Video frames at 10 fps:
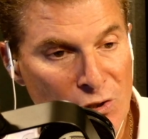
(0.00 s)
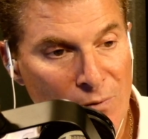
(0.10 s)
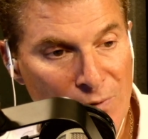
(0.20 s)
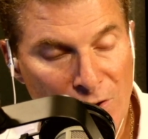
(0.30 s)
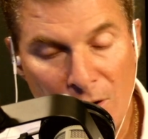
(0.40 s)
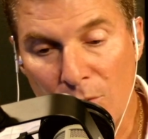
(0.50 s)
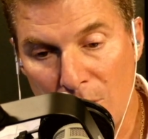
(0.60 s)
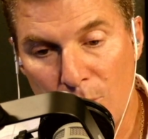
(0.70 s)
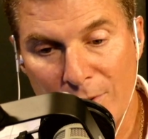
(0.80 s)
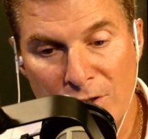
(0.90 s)
If you don't
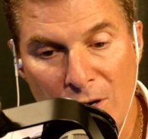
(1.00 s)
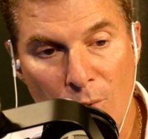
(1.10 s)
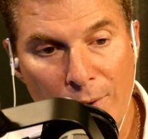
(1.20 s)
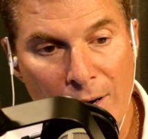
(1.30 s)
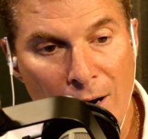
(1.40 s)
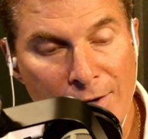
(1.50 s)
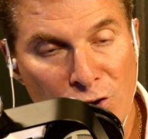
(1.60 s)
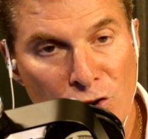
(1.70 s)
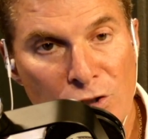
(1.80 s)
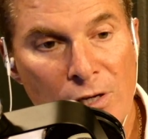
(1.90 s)
know what's going on, you're
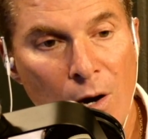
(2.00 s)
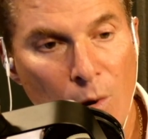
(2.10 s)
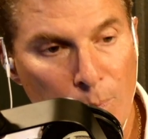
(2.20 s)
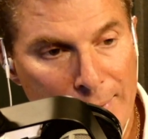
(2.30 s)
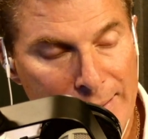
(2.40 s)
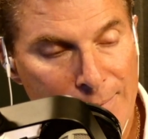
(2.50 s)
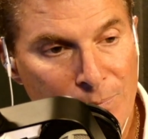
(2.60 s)
just hoping.